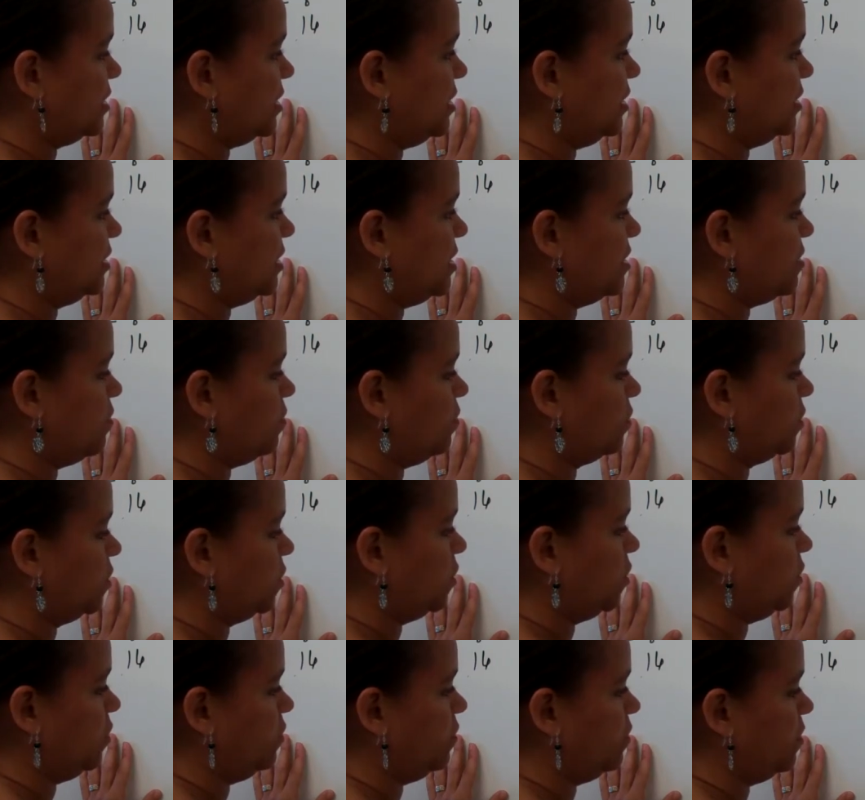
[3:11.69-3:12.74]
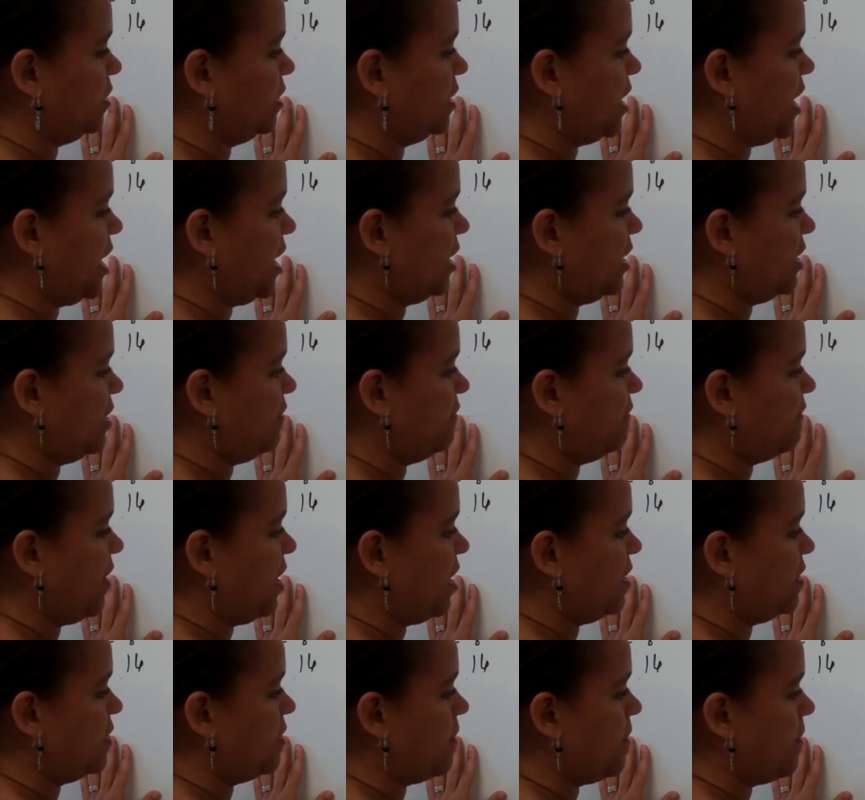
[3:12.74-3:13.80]
is equal to negative
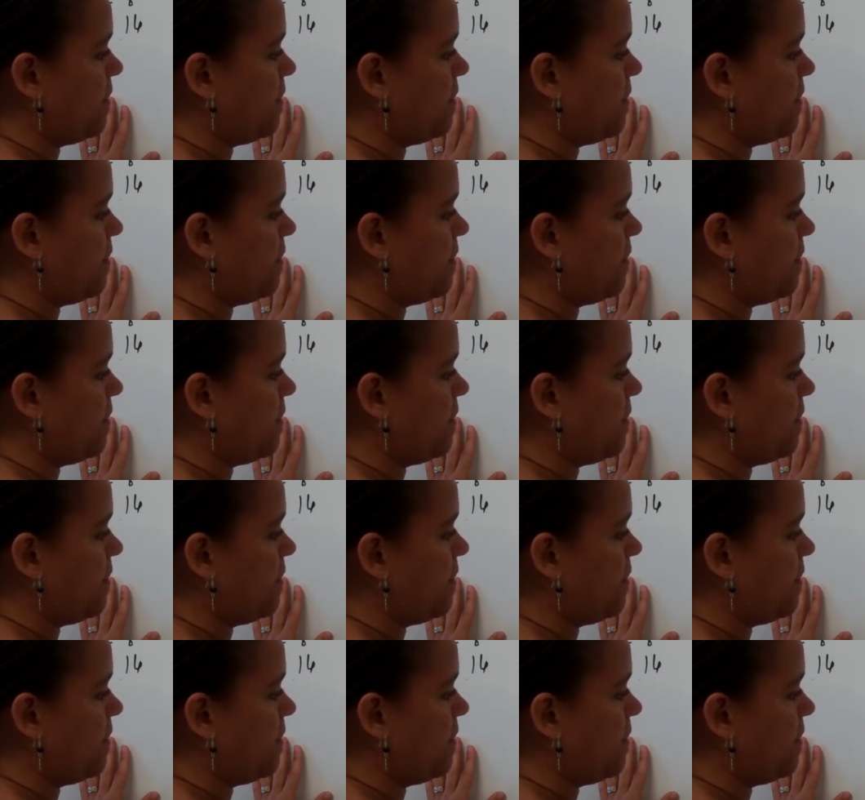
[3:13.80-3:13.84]
8